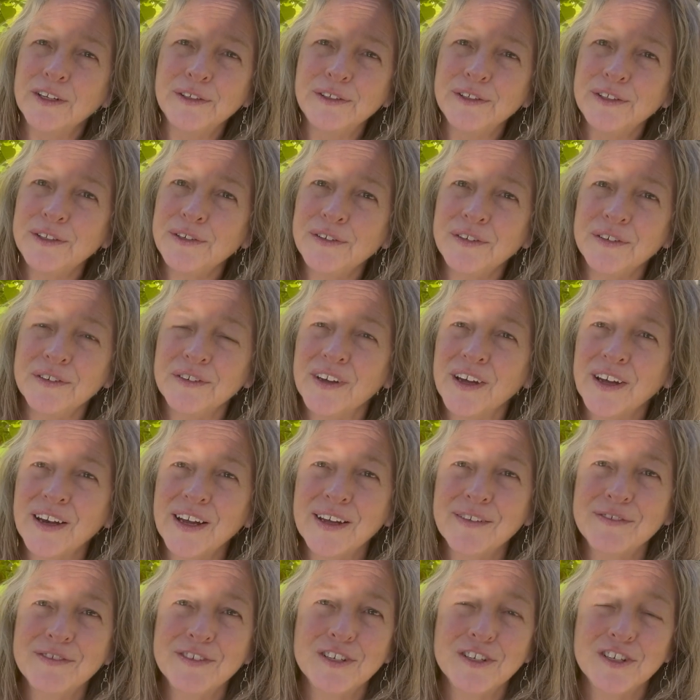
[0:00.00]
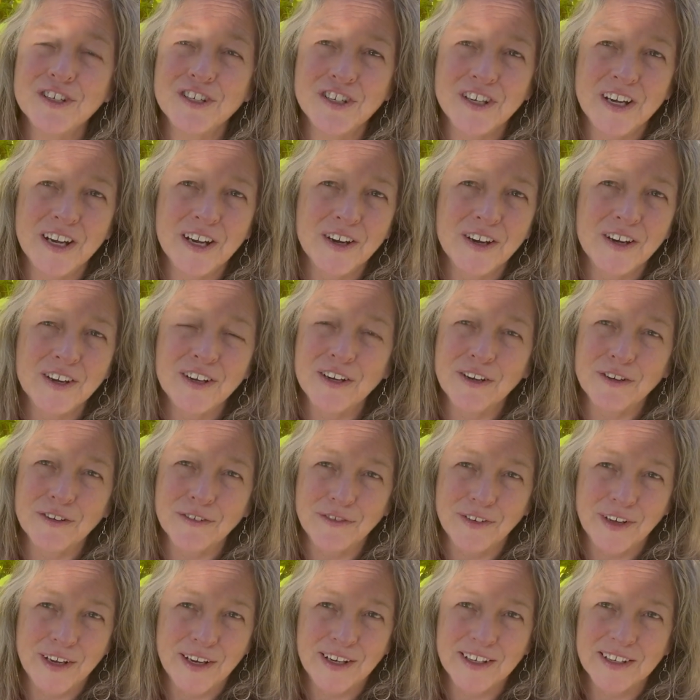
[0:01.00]
You do not have to share your
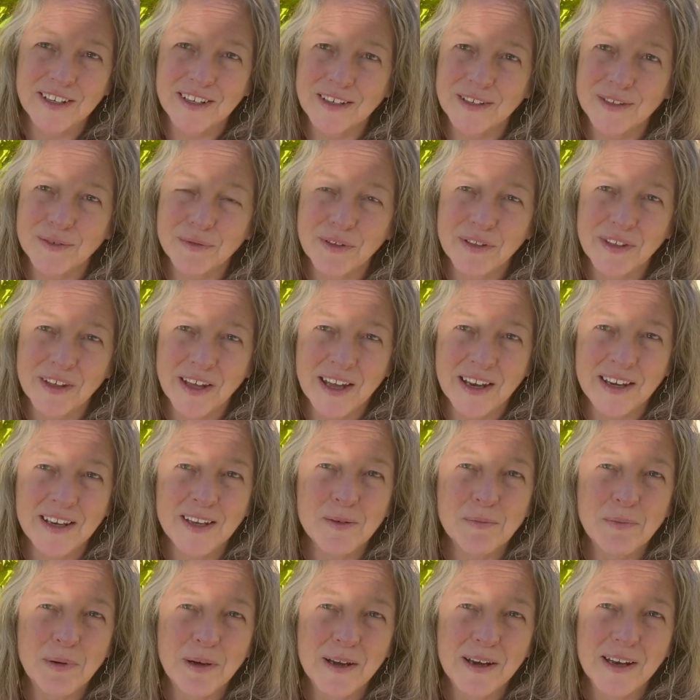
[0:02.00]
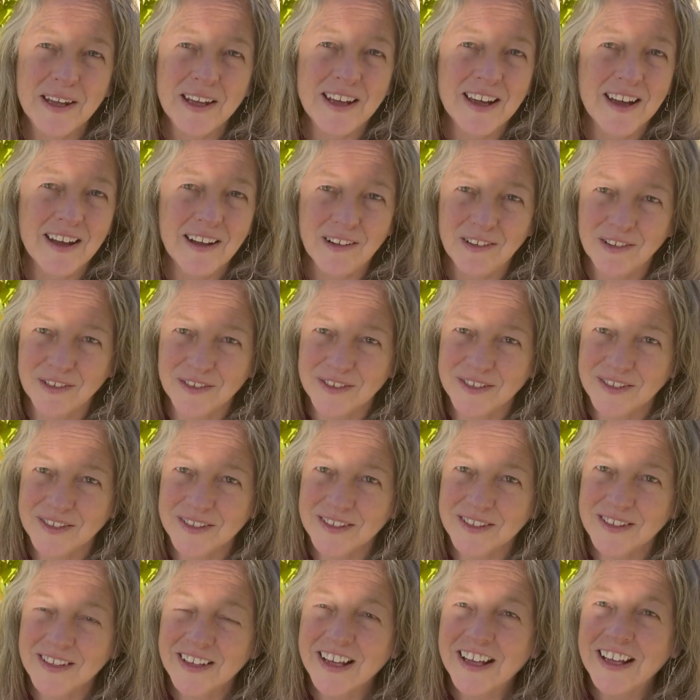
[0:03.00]
findings with anybody
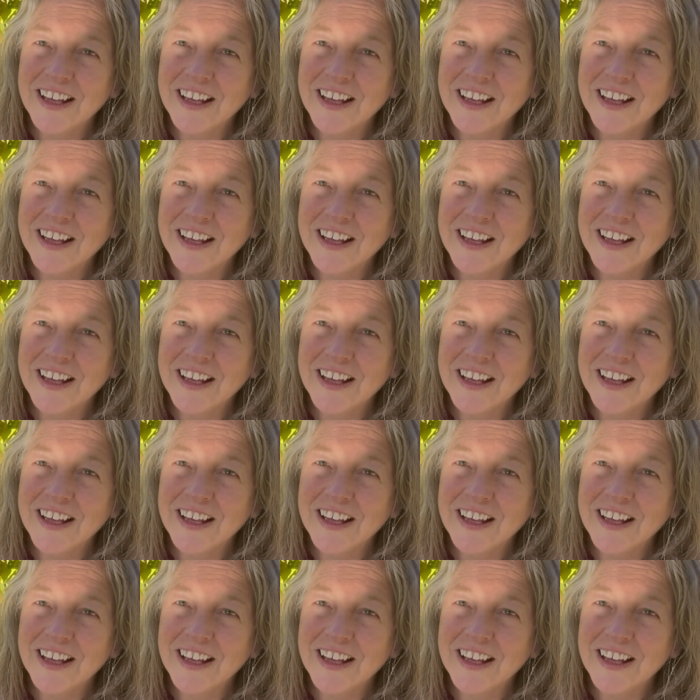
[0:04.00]
else.